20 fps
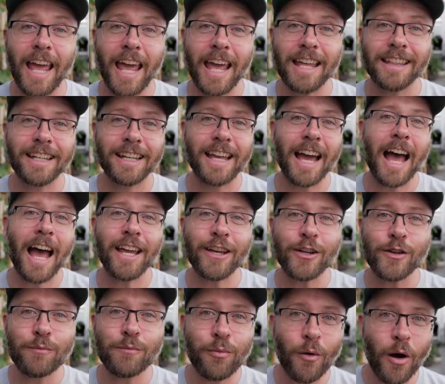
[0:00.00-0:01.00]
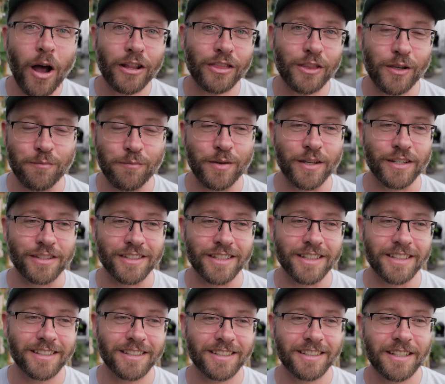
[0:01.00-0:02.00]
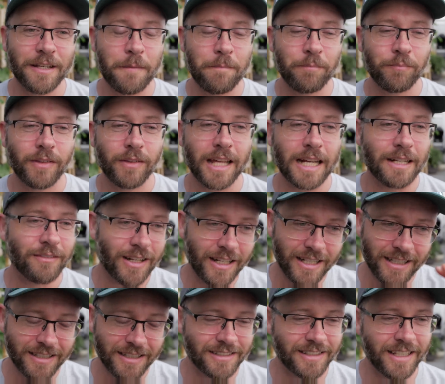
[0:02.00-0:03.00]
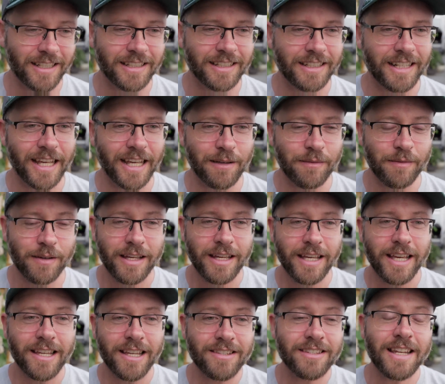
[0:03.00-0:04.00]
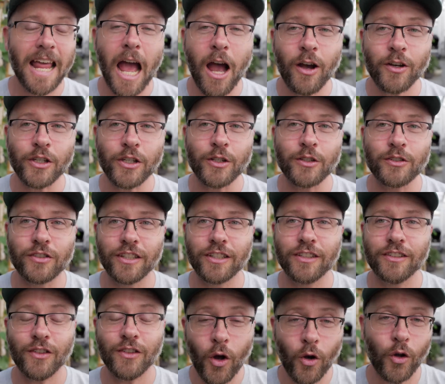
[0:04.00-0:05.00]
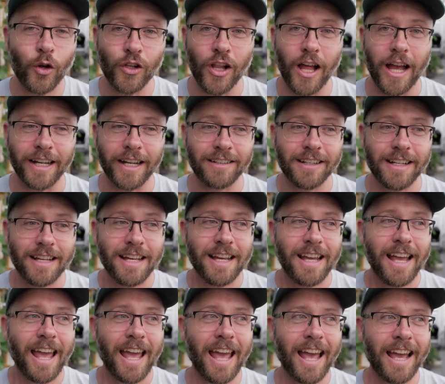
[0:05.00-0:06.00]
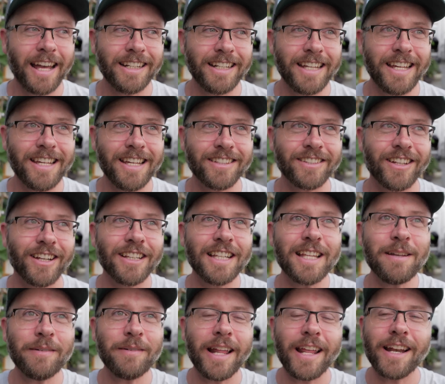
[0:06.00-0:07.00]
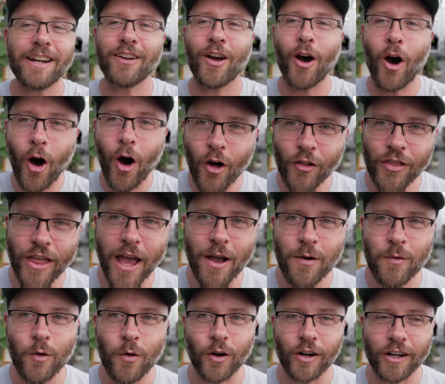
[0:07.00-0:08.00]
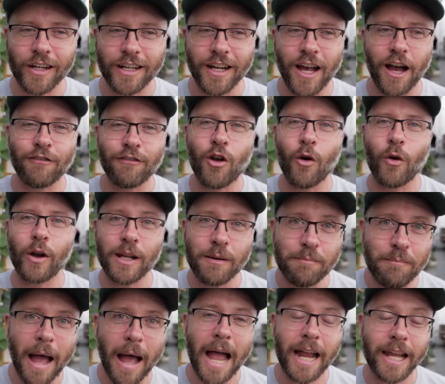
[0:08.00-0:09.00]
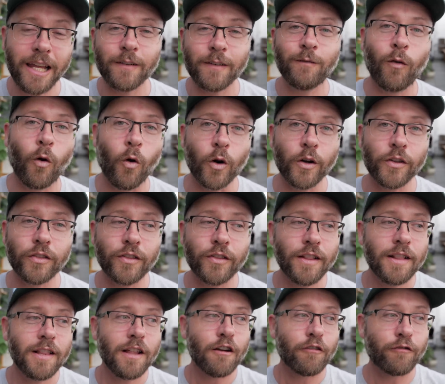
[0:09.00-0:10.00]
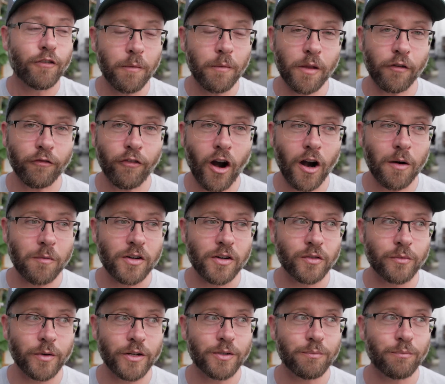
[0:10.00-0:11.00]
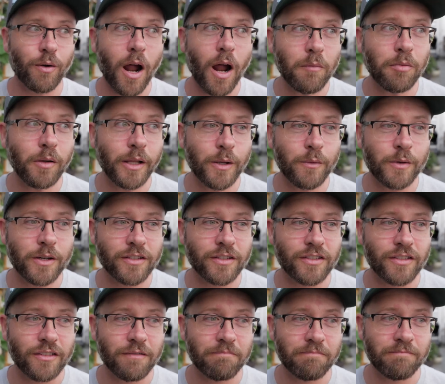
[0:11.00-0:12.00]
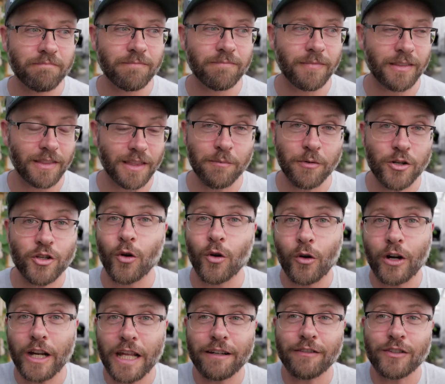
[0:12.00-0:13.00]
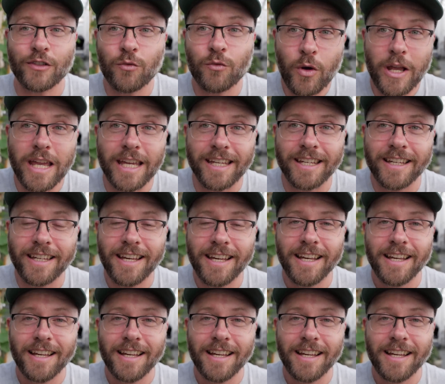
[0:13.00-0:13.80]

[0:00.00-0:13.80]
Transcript: and the guy who bought the business, and I'm not going to say the name, is now using Local Line. And he's eliminated all that work of going back and forth from the farmers, which probably was the majority of his week.